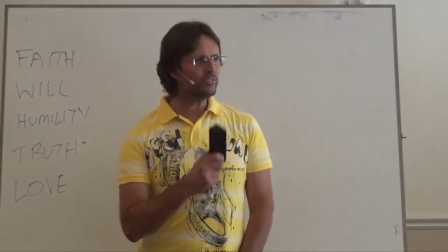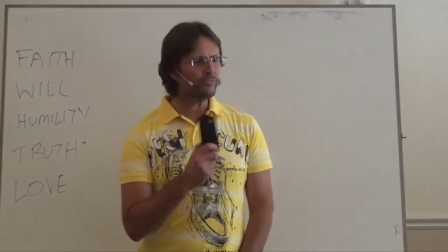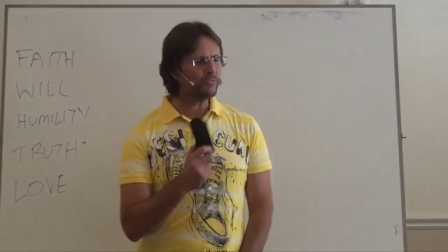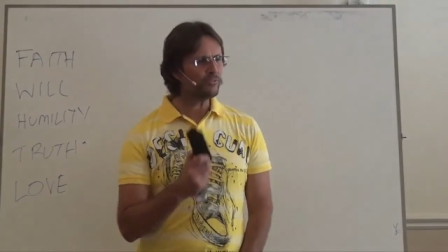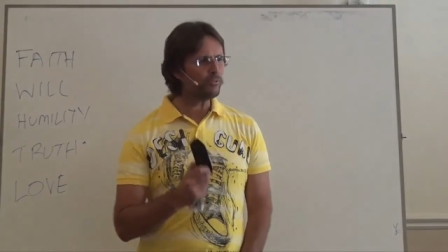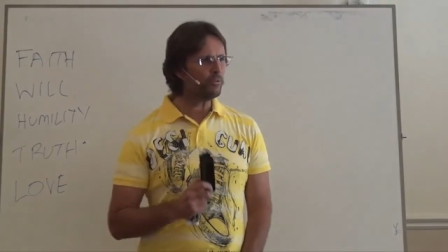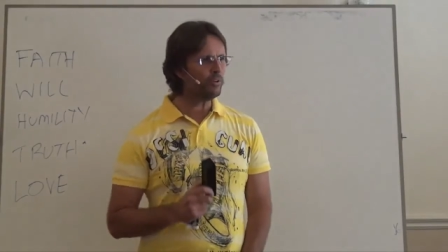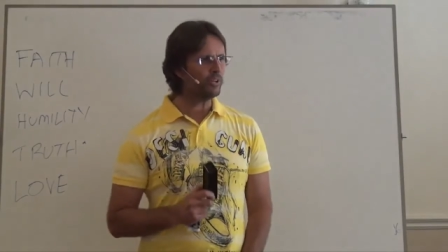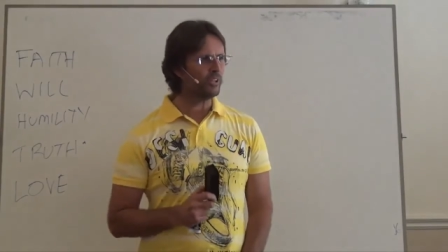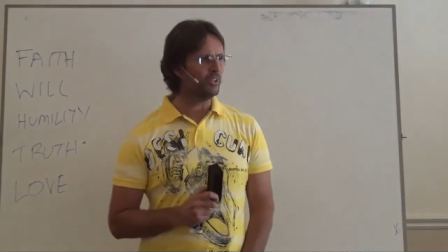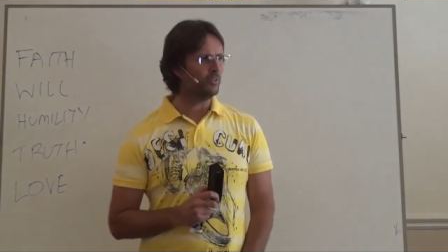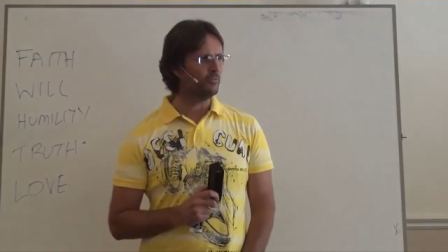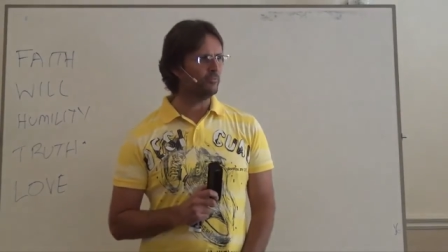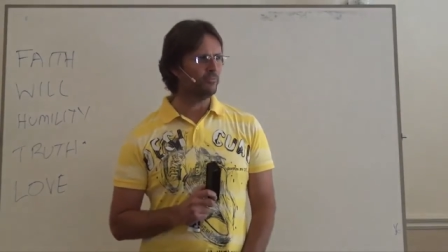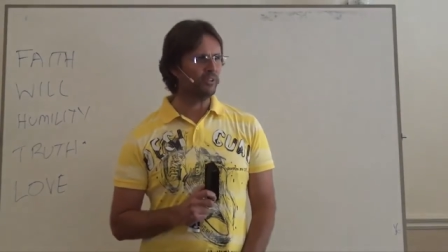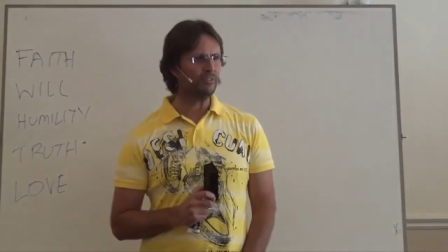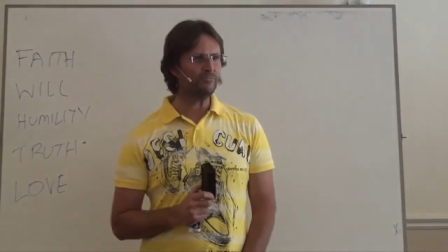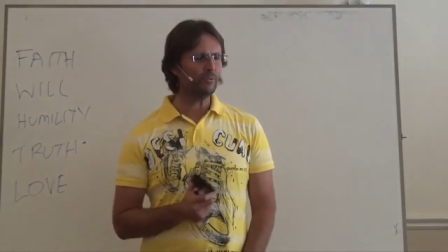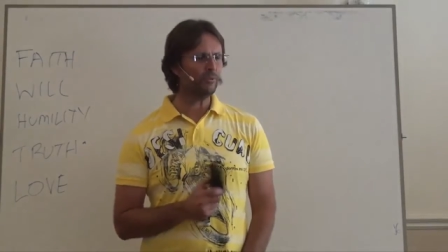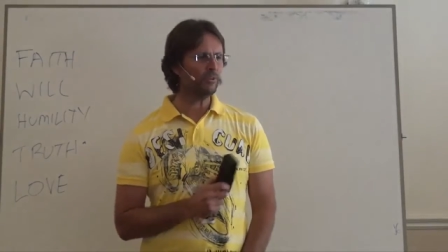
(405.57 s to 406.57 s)
have thought it
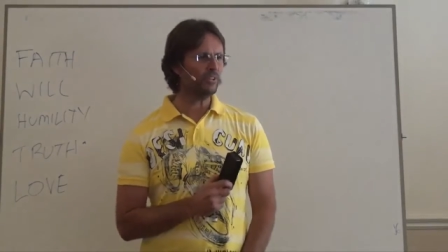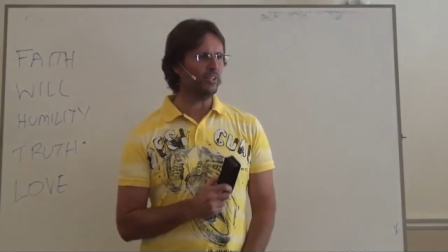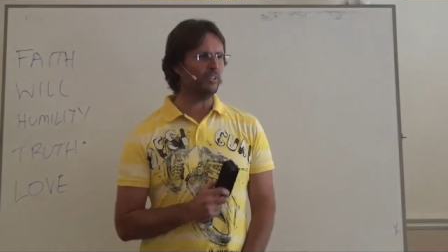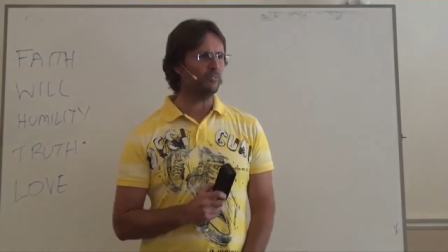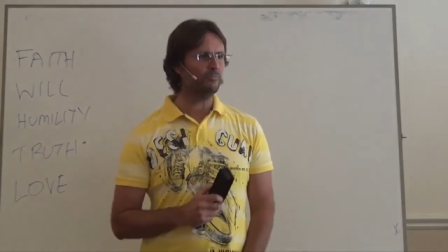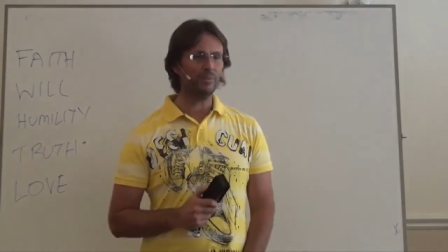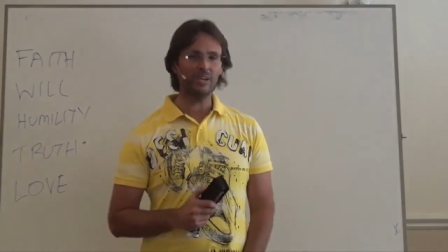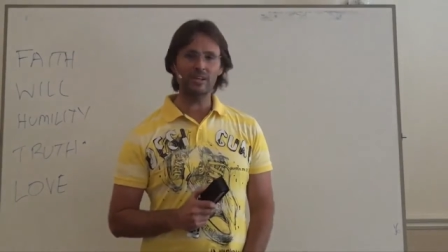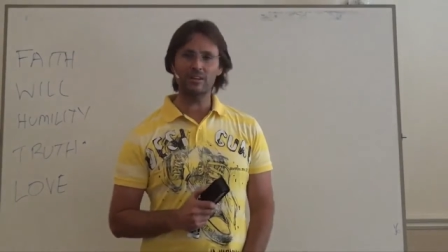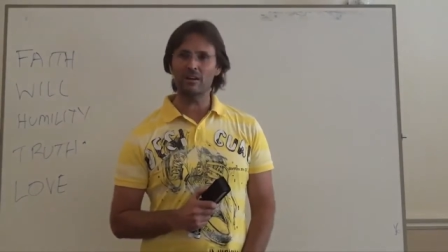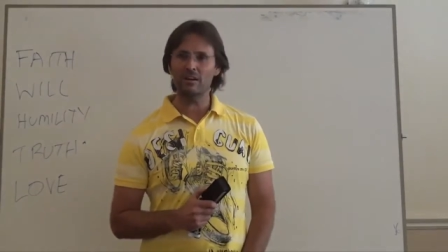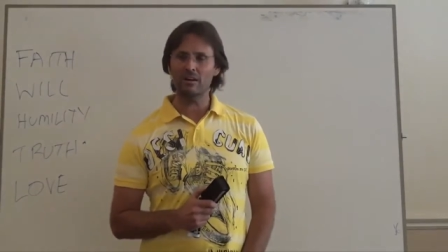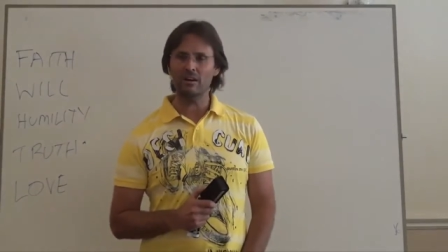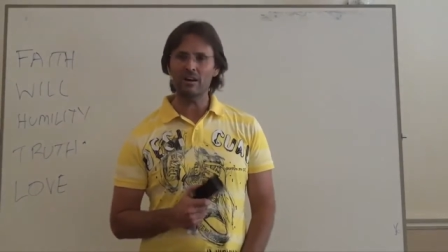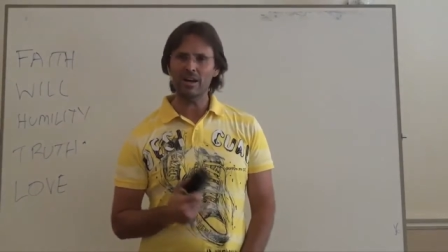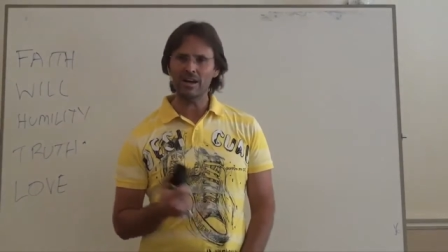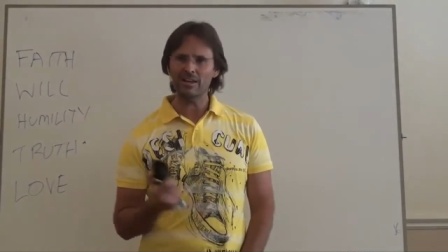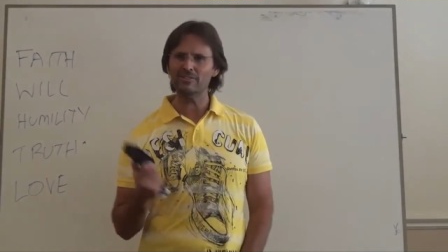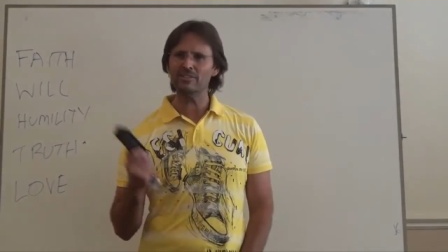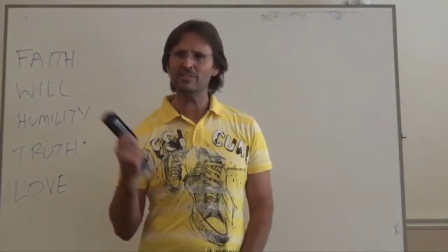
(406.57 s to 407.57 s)
before then, but
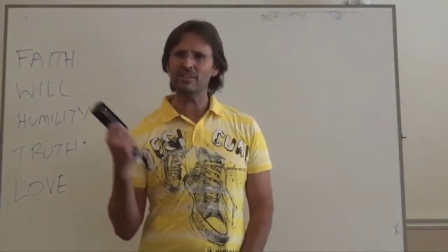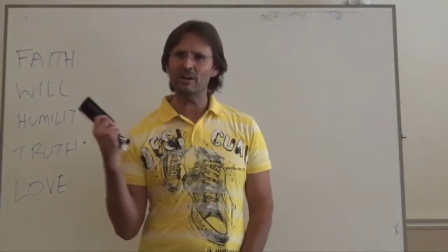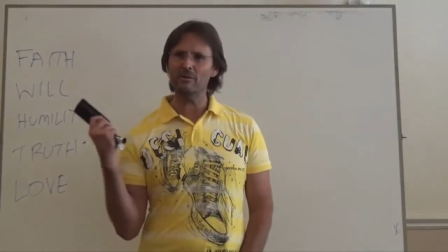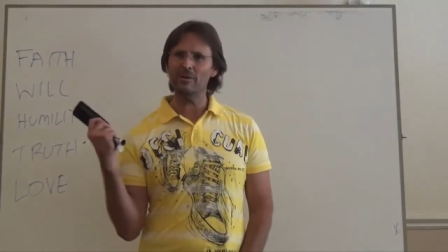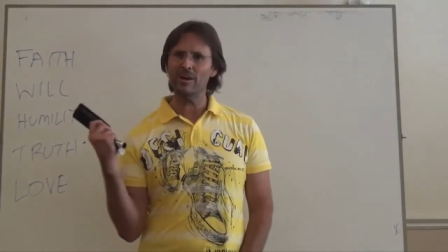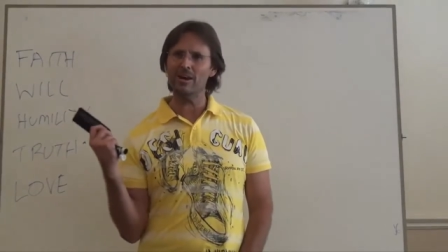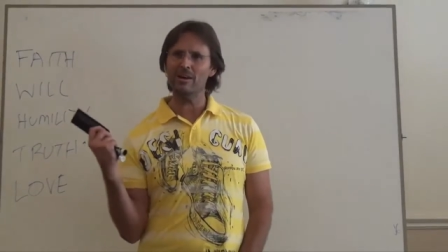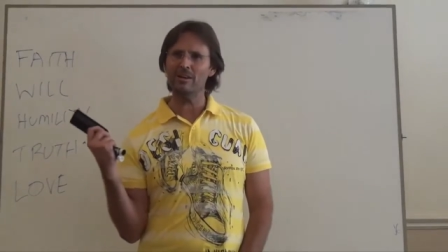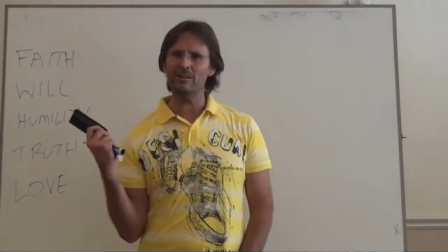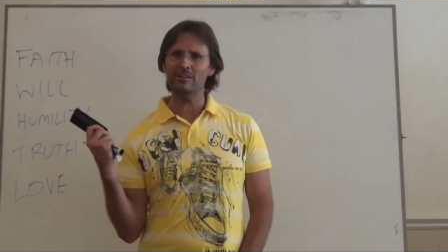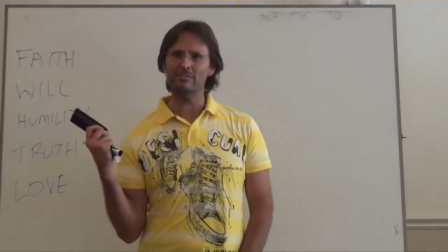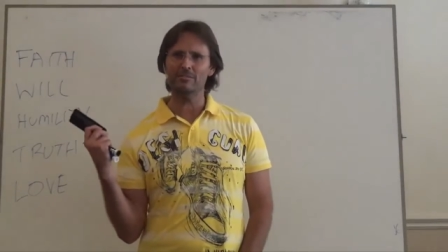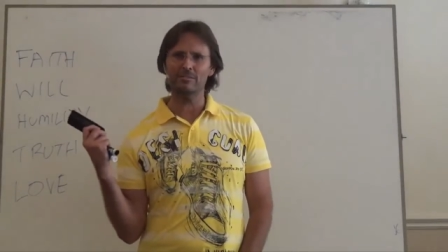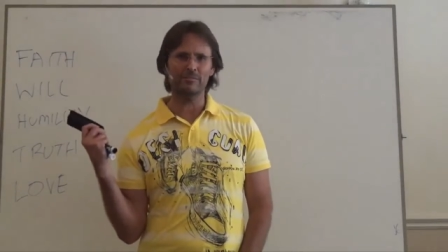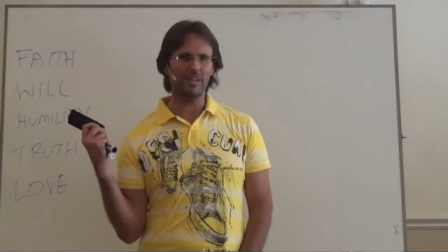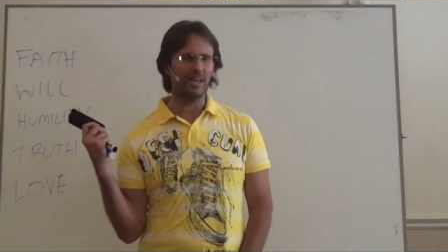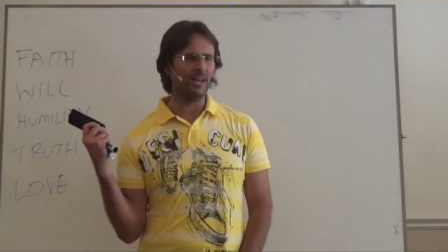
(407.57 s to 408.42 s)
I had to go out and,